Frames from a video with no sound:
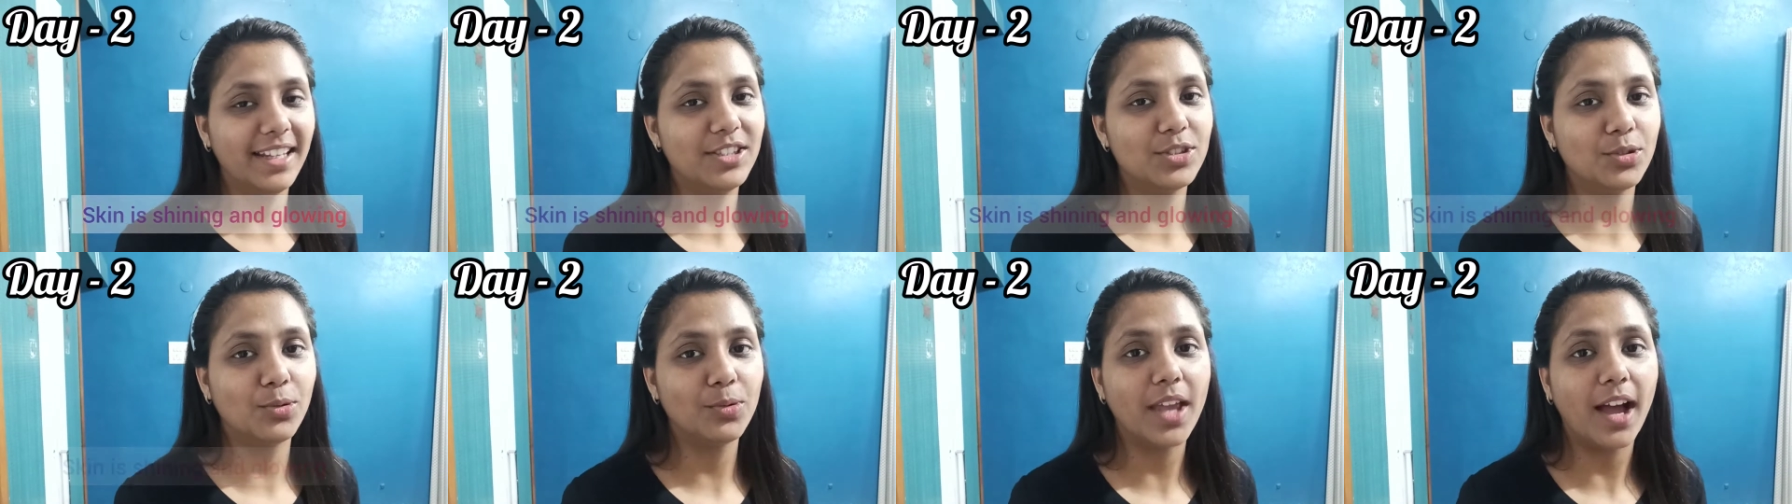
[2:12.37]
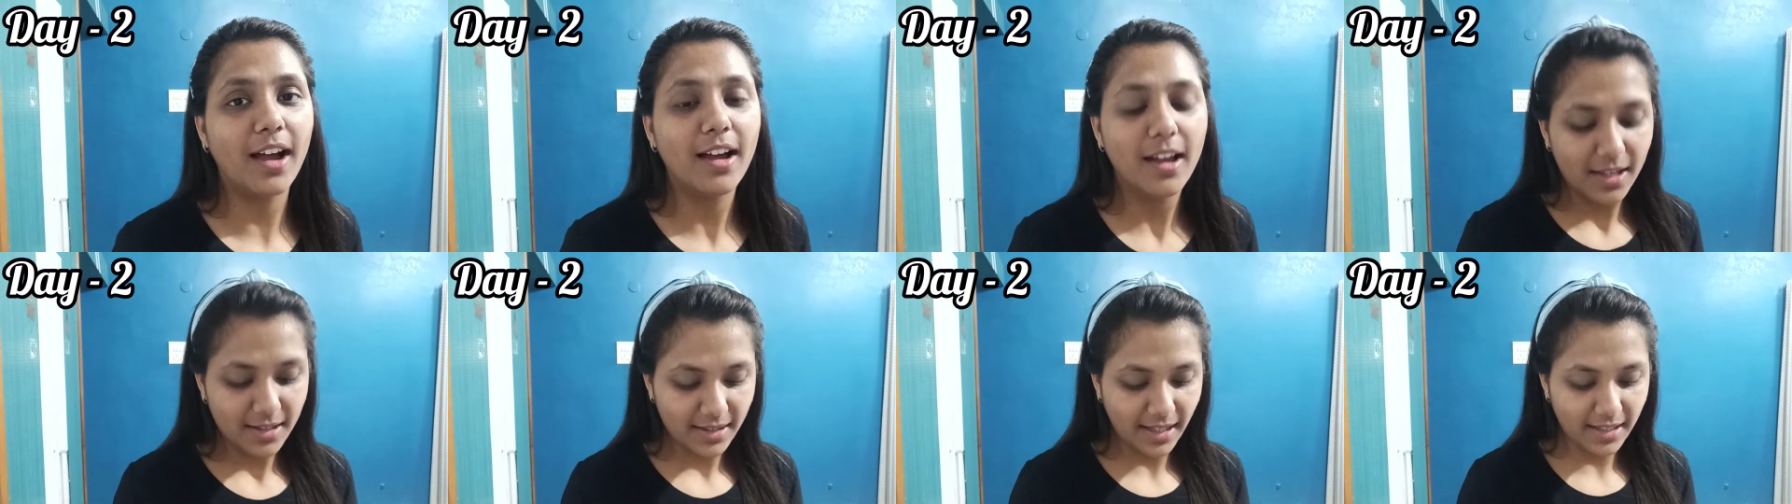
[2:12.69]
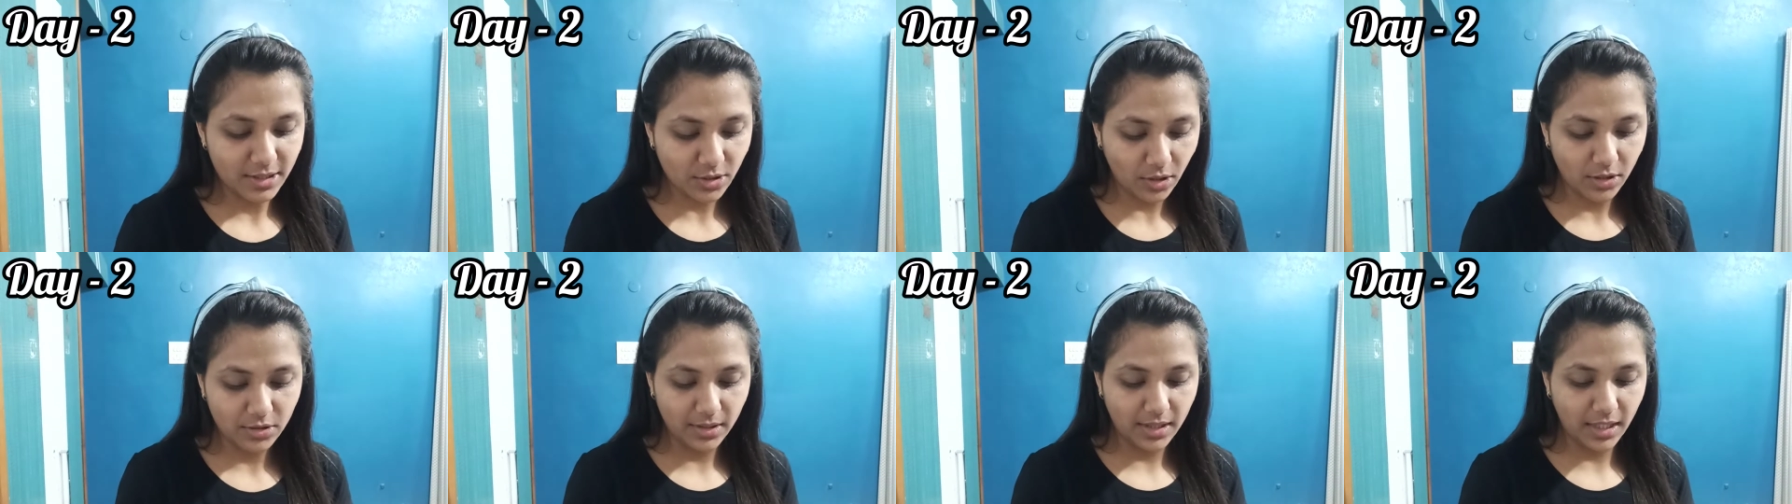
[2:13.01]
So yeah, that
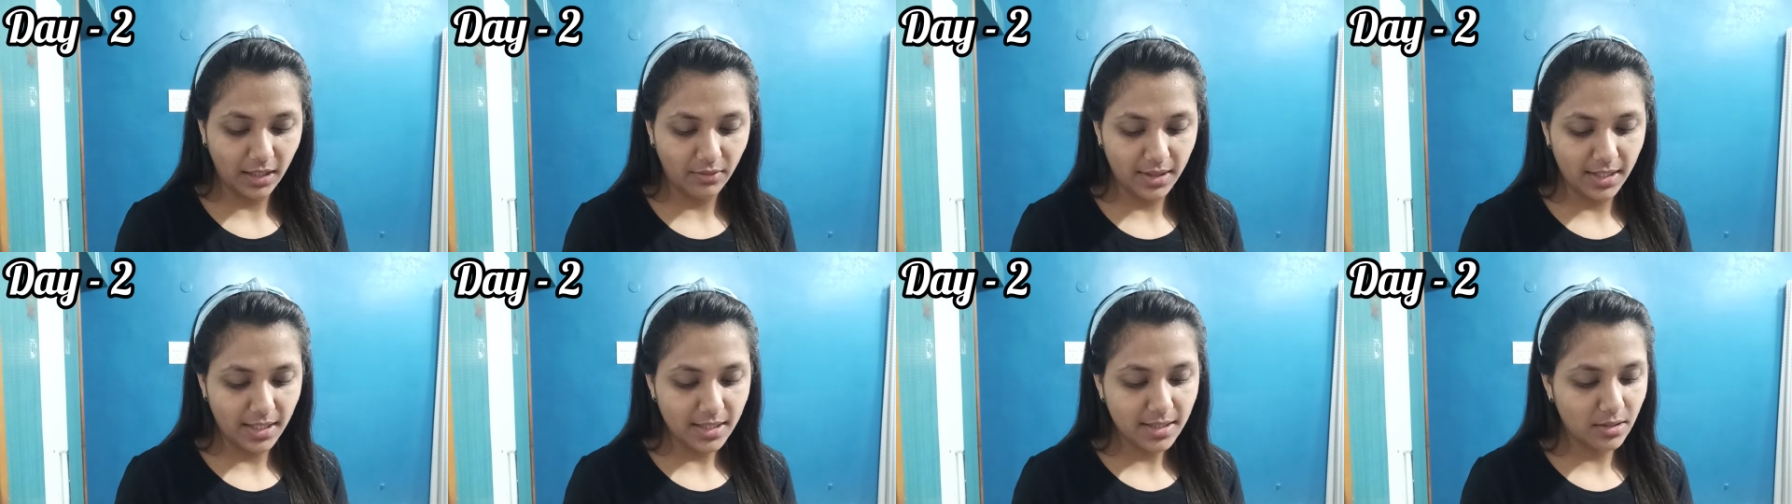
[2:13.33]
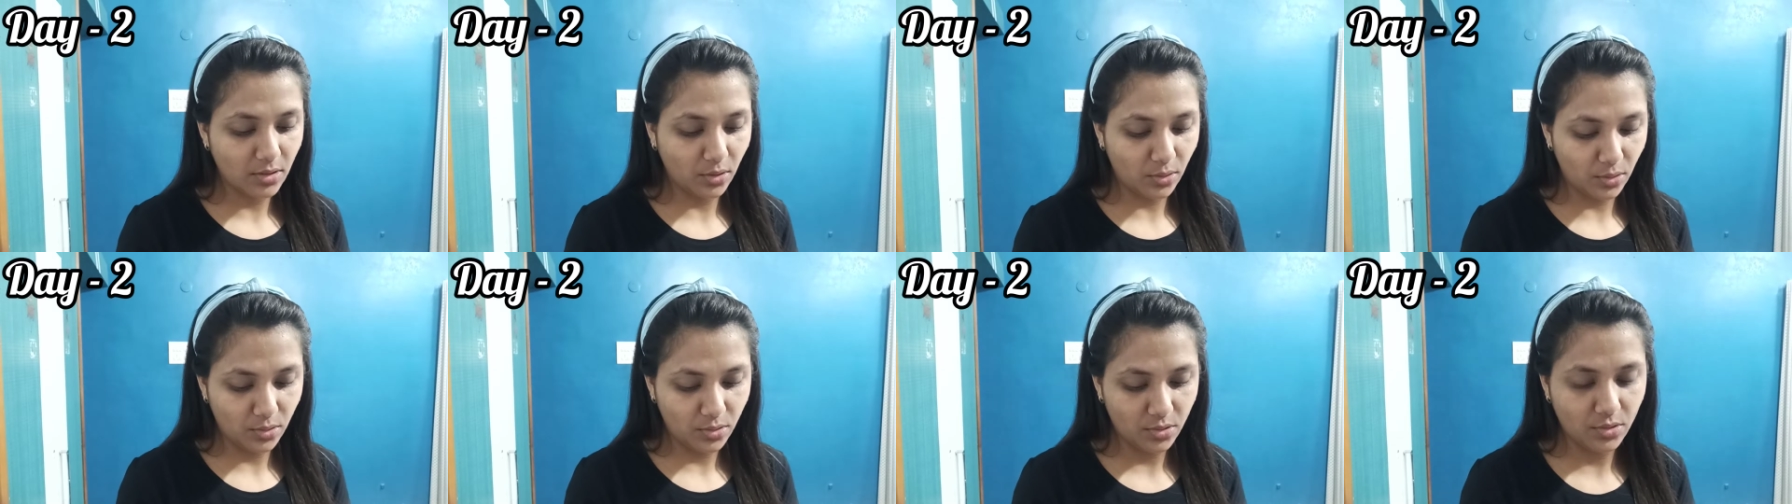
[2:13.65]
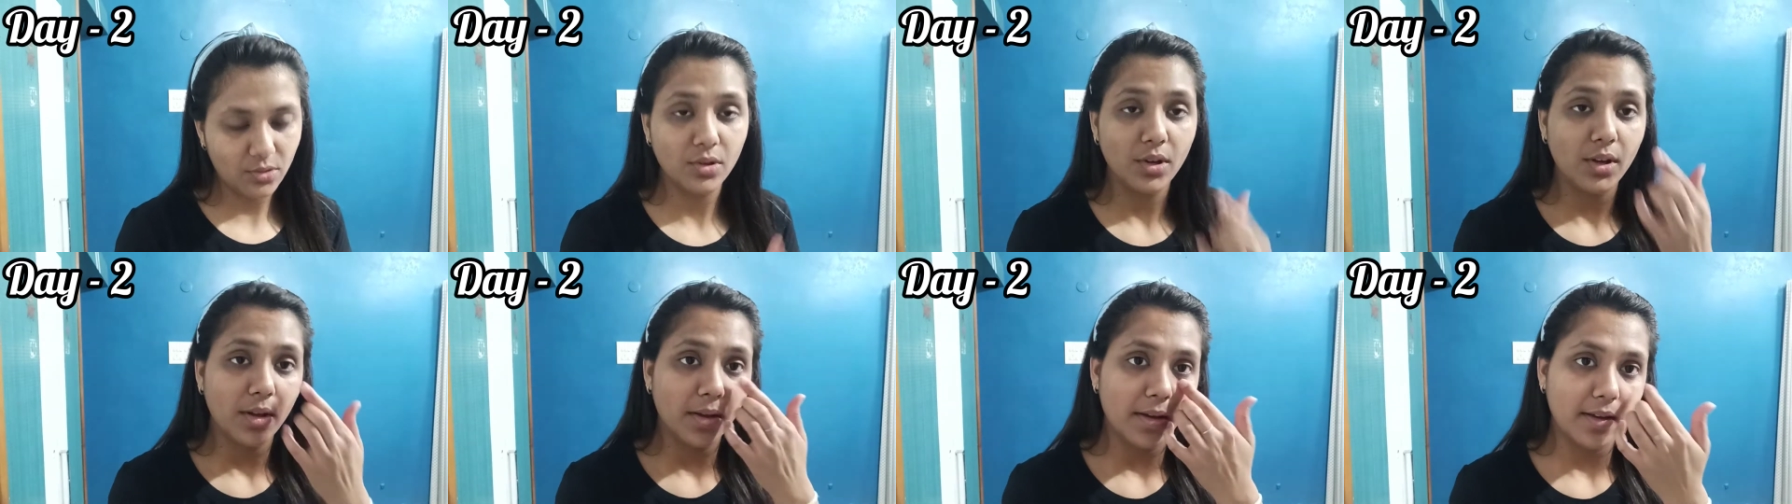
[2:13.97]
is also a thing with this. So
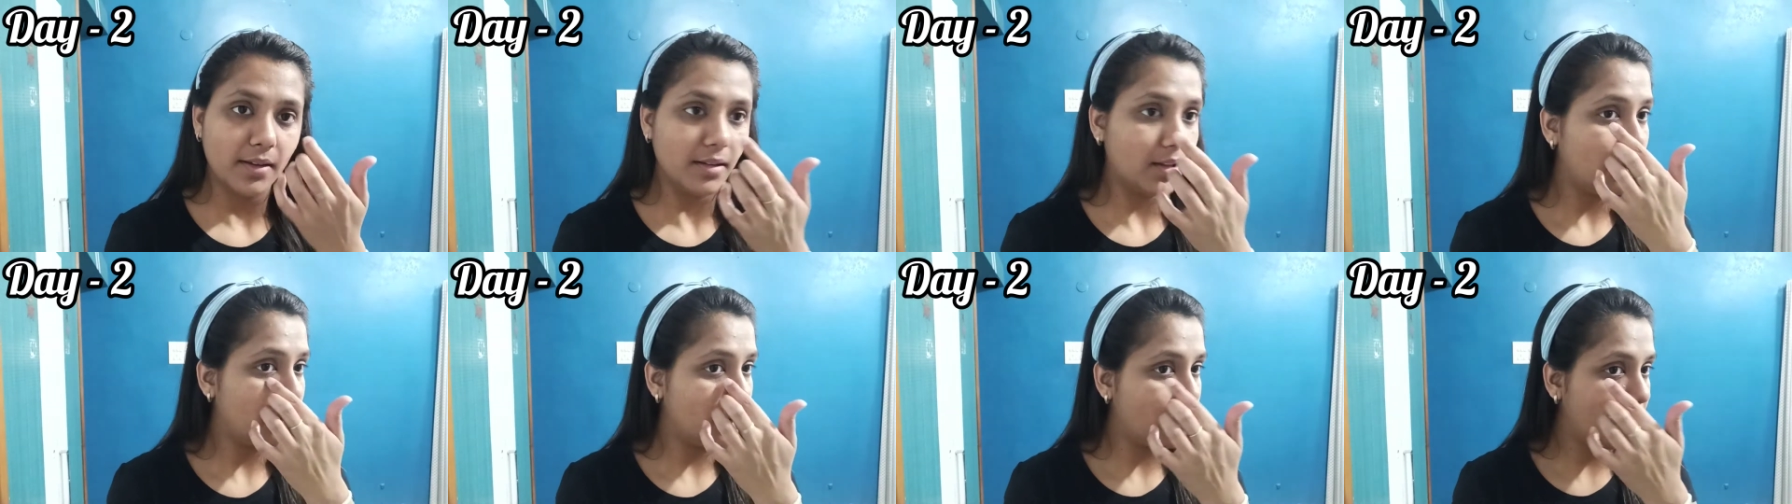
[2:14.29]
I'm